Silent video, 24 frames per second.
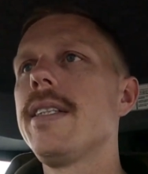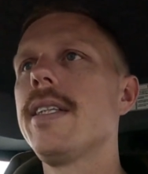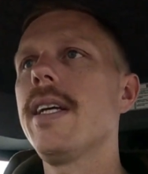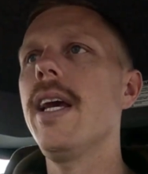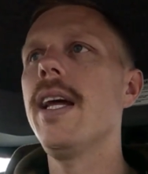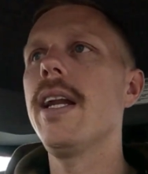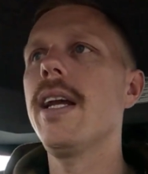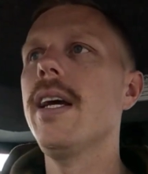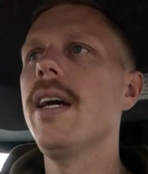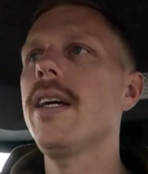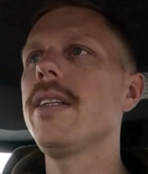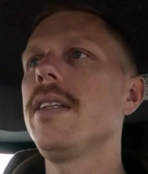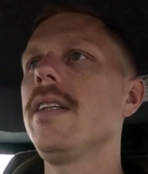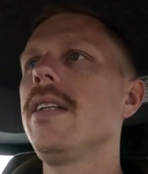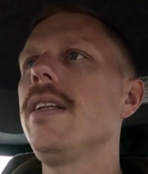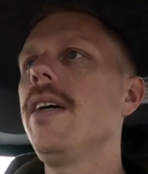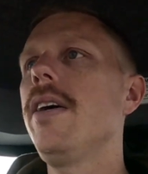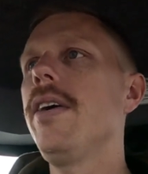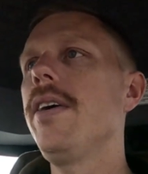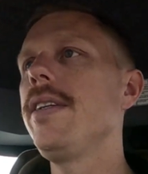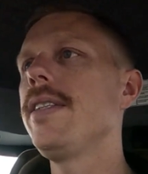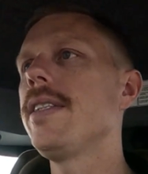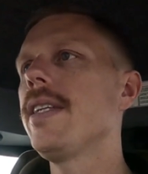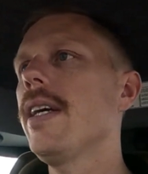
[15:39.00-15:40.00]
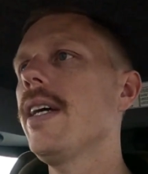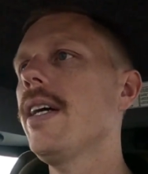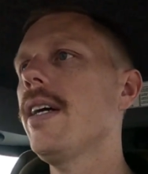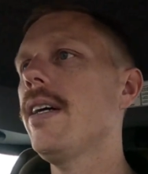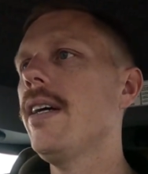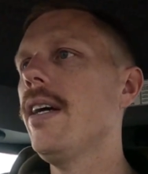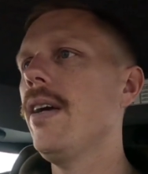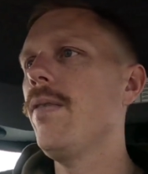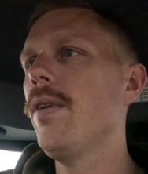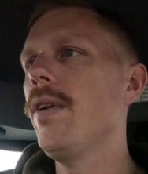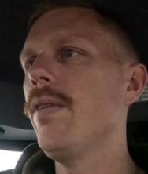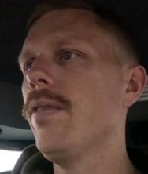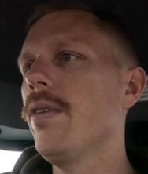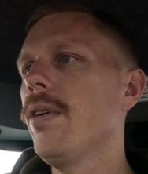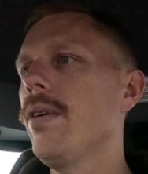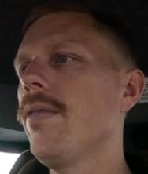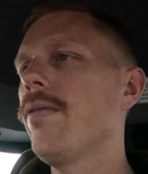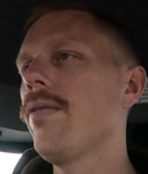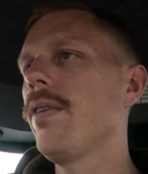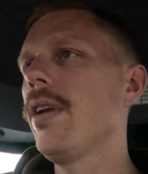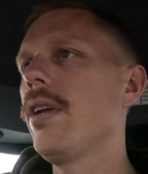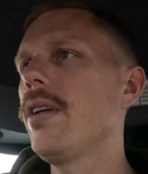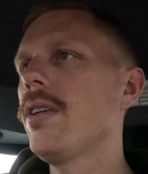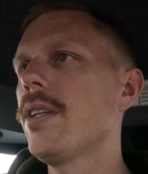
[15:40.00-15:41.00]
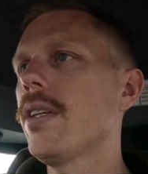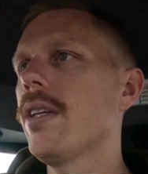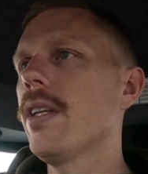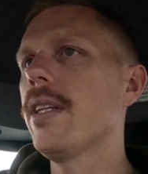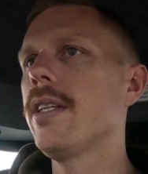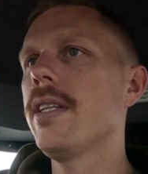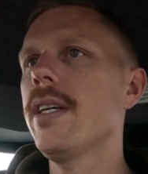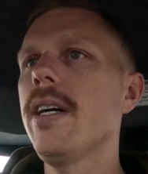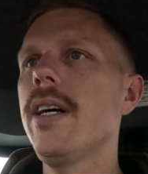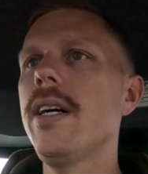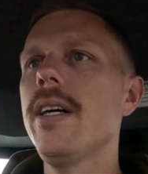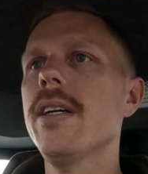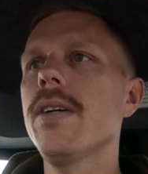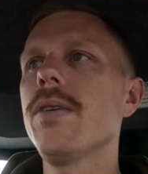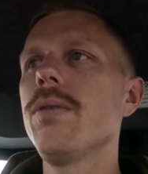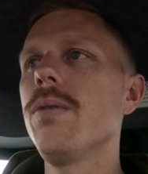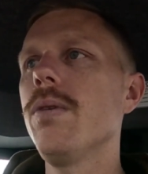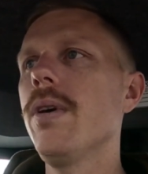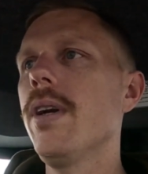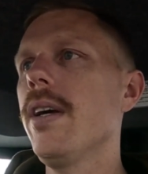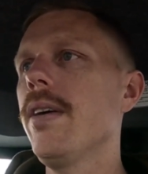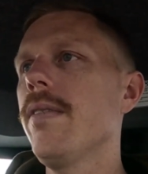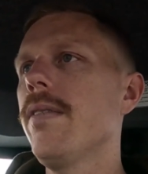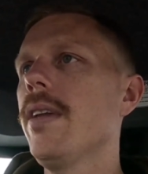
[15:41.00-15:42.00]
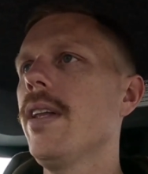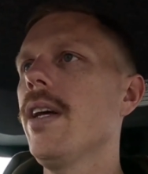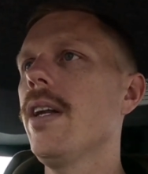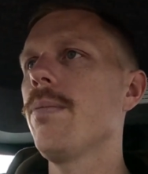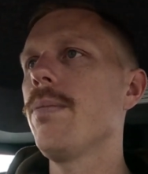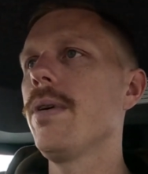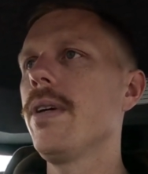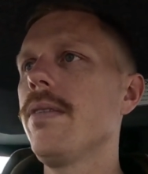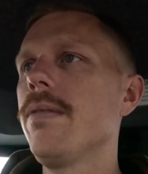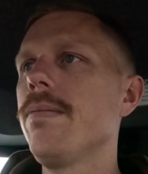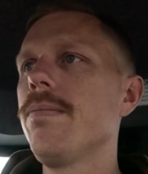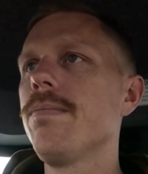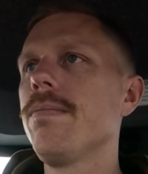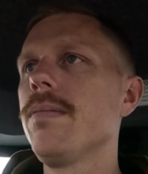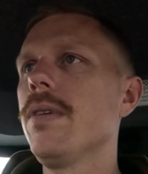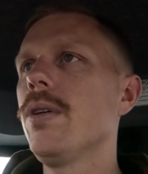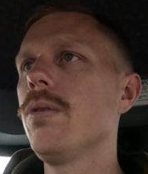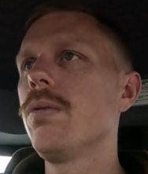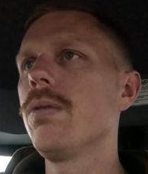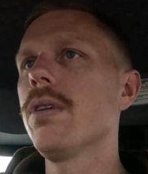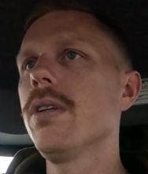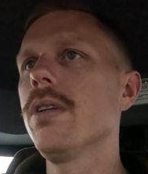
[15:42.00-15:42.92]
get a couple of loads out, even if I finish in the dark or whatever. That'll be all